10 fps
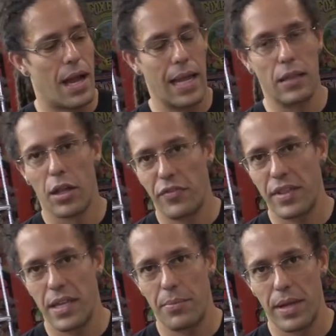I love
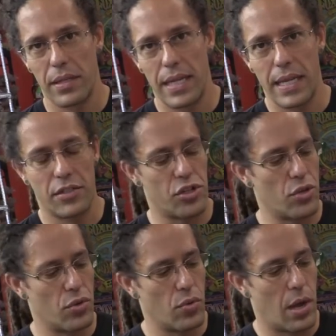the ability
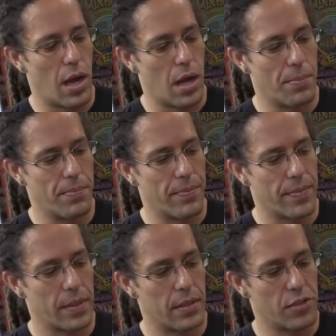
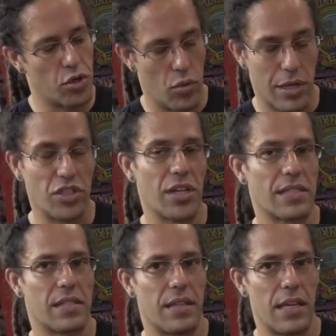to
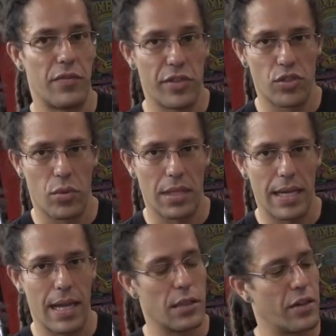adjust the visual
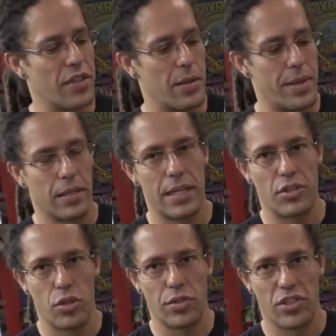light. I love the
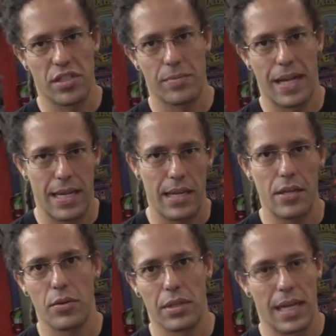ability to adjust my
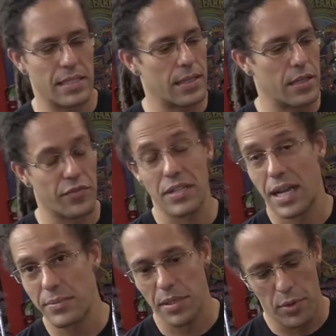heat utilizing the different
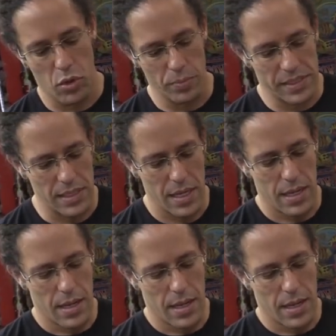types of bulbs.